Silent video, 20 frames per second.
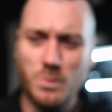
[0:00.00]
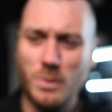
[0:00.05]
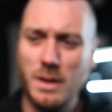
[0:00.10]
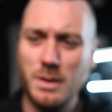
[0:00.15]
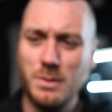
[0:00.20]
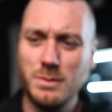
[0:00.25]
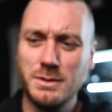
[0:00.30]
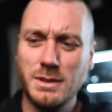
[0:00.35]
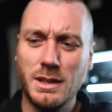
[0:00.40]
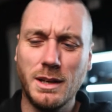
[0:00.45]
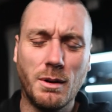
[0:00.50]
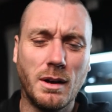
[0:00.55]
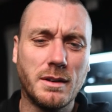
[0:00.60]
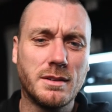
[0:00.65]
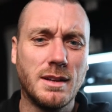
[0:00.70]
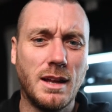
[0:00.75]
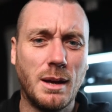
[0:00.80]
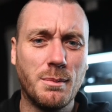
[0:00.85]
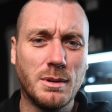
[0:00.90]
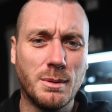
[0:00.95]
as well, so you're
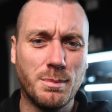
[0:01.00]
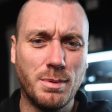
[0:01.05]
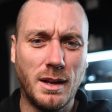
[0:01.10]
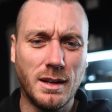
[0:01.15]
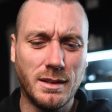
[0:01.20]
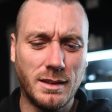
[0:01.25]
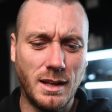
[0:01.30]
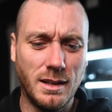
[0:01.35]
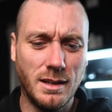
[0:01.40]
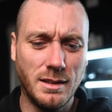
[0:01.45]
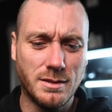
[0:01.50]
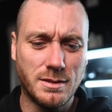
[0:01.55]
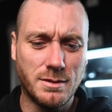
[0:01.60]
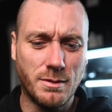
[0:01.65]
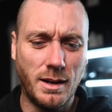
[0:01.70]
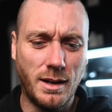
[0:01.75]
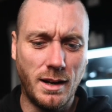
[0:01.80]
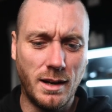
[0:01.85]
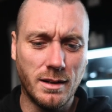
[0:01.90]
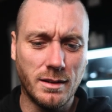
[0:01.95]
actually able to plug that in
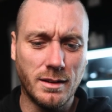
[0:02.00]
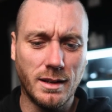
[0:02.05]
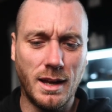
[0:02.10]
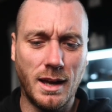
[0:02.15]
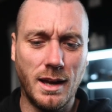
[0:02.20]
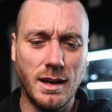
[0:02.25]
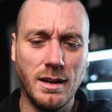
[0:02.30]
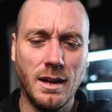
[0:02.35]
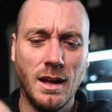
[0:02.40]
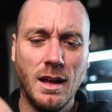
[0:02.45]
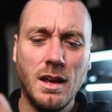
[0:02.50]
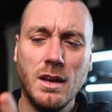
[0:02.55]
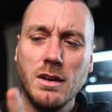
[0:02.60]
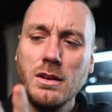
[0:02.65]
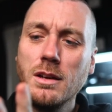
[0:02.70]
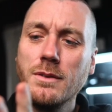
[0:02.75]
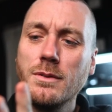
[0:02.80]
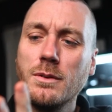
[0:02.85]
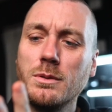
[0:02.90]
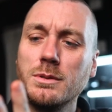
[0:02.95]
straight out of the gate.
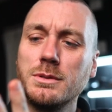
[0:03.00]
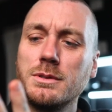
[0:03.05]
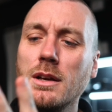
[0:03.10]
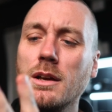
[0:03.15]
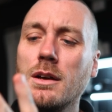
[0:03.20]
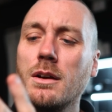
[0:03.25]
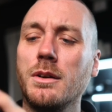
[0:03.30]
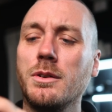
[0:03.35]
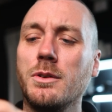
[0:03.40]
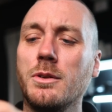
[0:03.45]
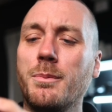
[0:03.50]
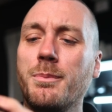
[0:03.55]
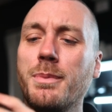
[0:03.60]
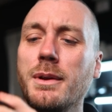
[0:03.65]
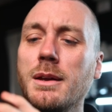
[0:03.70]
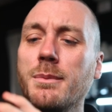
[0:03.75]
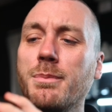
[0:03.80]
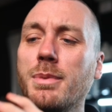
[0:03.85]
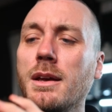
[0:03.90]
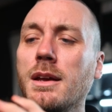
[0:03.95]
You've also got your
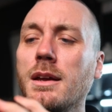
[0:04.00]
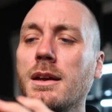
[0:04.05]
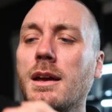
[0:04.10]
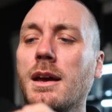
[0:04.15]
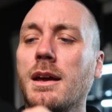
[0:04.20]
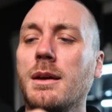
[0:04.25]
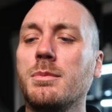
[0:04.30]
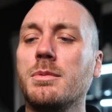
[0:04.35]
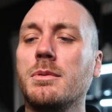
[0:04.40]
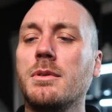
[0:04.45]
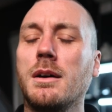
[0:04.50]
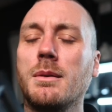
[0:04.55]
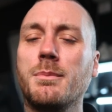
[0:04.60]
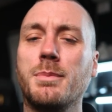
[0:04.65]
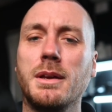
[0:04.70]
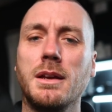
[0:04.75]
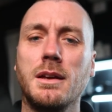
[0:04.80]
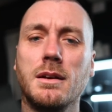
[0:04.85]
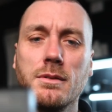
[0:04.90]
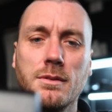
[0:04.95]
BP cable
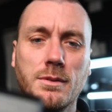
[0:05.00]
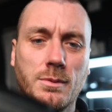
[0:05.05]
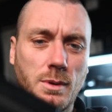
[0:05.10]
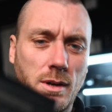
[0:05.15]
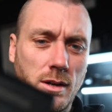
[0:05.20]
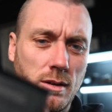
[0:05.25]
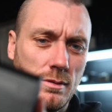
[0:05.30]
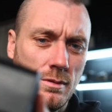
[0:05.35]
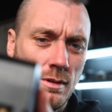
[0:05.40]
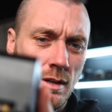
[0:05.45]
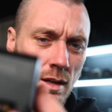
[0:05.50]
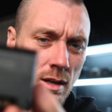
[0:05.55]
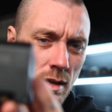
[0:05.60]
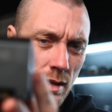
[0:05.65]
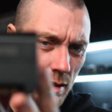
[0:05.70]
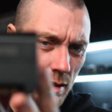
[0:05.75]
up here as well.